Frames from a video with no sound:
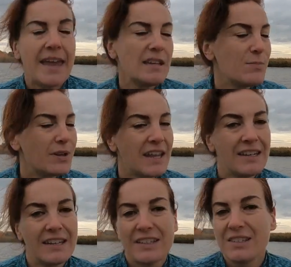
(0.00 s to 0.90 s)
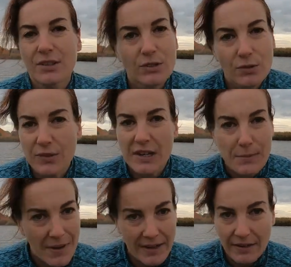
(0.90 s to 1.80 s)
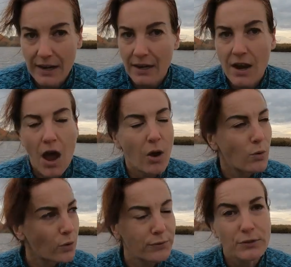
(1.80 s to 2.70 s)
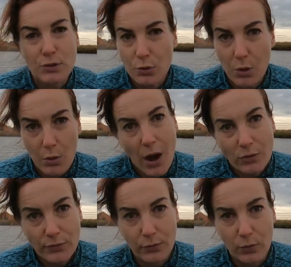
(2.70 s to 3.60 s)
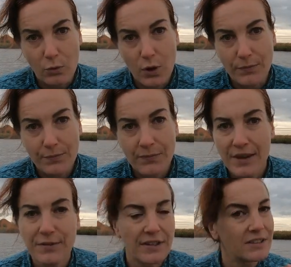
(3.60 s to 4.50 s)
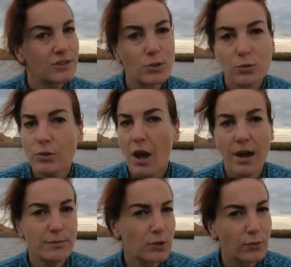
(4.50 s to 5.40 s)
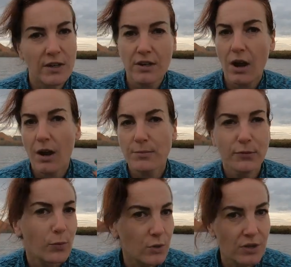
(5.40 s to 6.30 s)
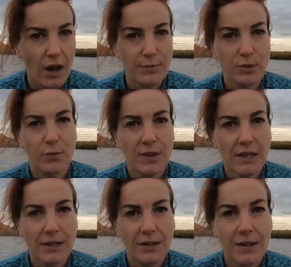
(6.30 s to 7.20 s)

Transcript: In the beginning, it doesn't really matter how often you go out for a run, if that is 2 times, 3 times, 4 times a week.